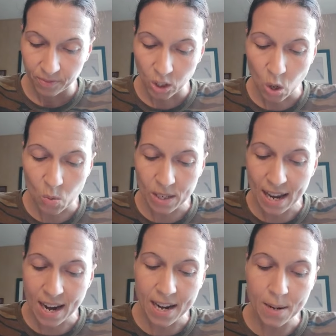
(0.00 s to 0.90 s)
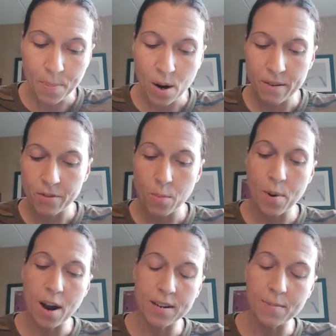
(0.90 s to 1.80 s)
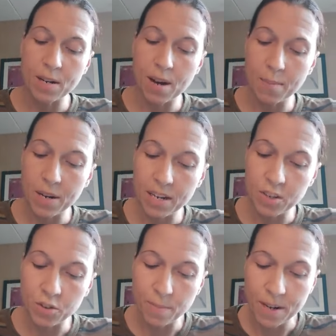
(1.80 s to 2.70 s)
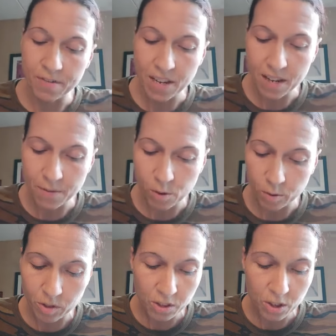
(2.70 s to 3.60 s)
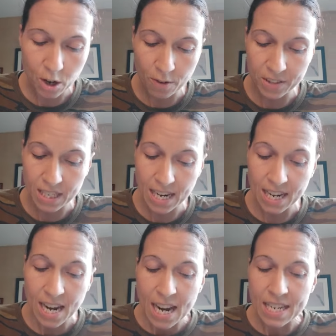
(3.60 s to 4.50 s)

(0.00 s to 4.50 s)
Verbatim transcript: Don't let any part of your body become an instrument of evil to serve sin.